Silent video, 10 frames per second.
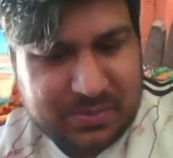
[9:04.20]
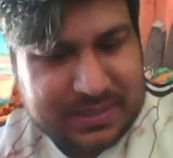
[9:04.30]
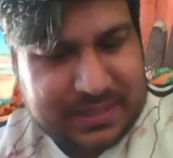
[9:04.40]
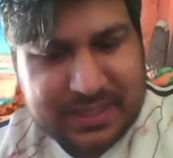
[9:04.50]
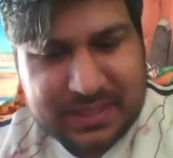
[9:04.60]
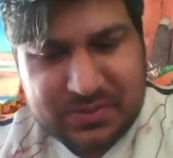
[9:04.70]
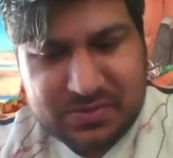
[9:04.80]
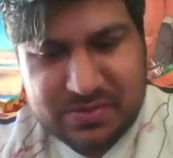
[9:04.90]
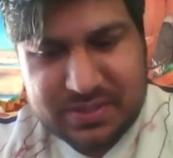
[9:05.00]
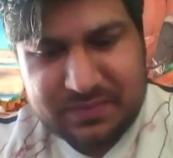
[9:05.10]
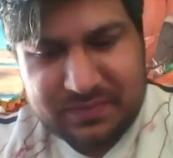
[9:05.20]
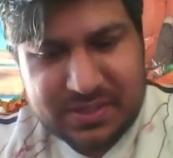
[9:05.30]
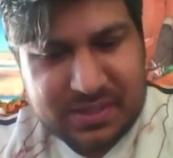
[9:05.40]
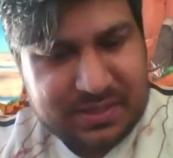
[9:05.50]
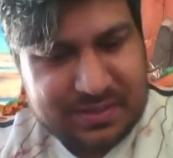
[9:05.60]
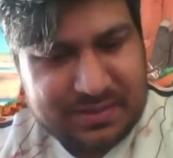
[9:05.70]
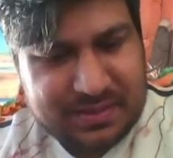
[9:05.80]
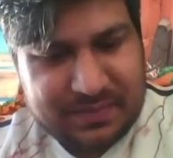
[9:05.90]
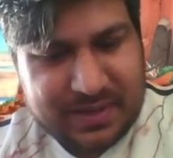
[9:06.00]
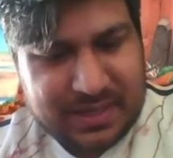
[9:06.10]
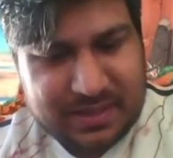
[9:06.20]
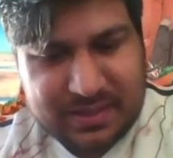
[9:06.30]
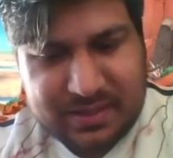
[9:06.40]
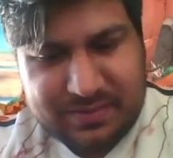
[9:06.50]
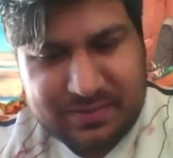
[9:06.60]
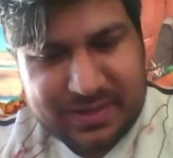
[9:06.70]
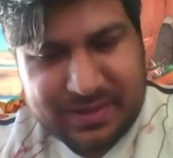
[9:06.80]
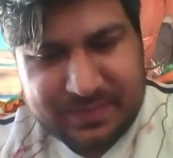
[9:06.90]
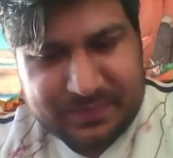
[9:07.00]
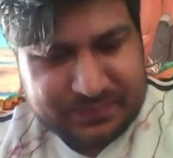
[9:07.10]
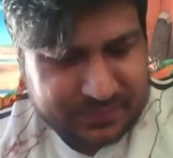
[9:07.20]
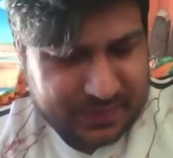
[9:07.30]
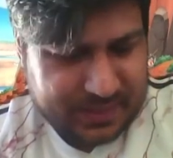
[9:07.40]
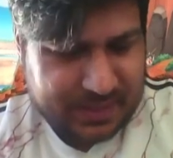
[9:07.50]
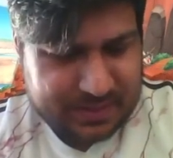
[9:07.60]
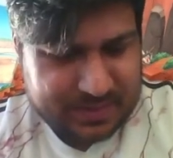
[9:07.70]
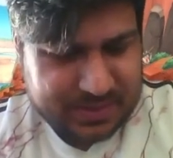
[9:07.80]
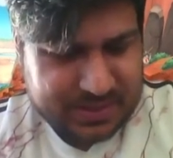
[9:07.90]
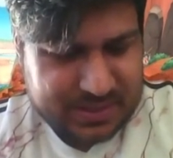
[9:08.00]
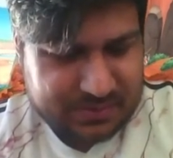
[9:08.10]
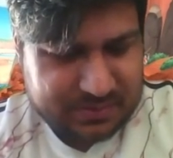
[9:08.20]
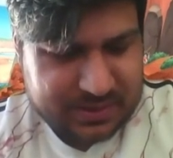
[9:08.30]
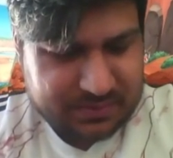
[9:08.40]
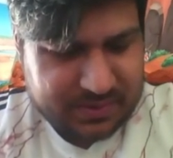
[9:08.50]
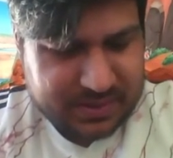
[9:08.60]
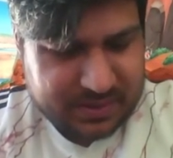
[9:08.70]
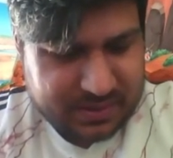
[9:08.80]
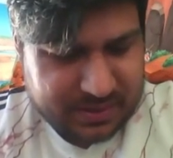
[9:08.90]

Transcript: always take Endurance and Vigilance over anything over there, especially on this grid.